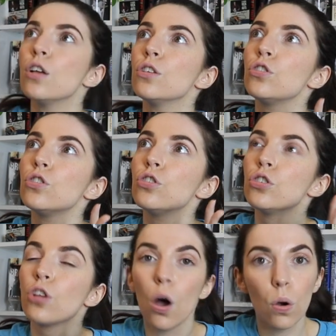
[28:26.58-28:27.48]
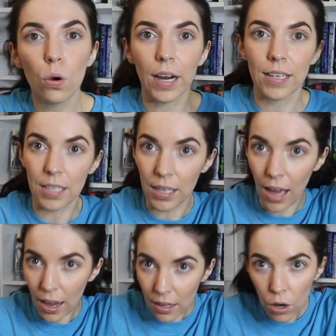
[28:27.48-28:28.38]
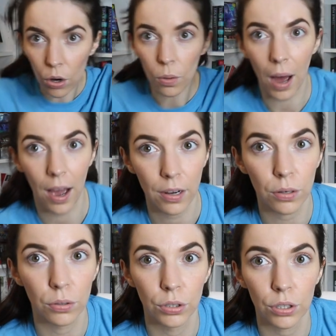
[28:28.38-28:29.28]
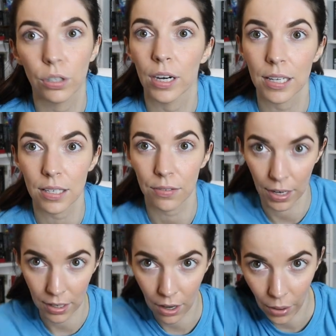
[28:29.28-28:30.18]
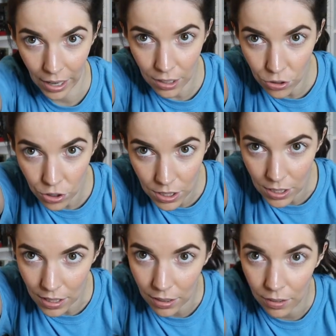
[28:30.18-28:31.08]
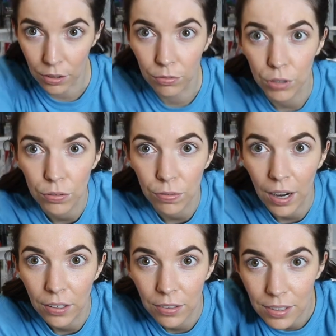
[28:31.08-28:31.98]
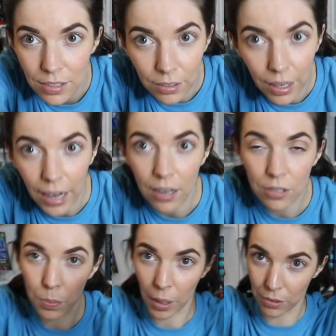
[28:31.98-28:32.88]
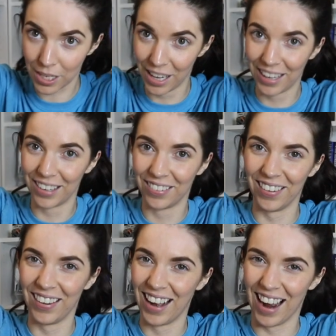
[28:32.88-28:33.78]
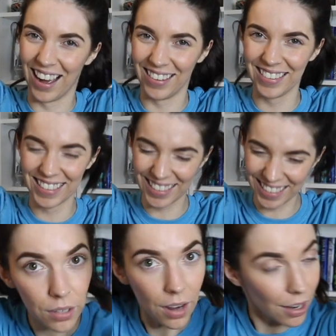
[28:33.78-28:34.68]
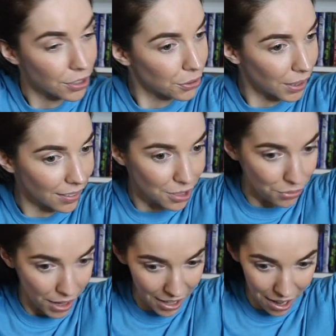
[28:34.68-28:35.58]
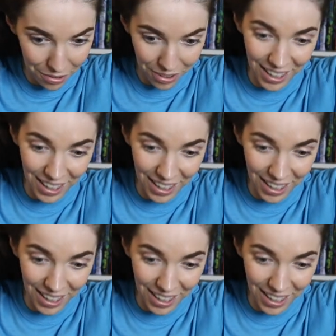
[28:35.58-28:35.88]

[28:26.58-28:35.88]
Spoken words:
So crazy. I hope I don't look crazy right now. I can just see in the little viewfinder these little hairs bouncing around. You're not doing this right now.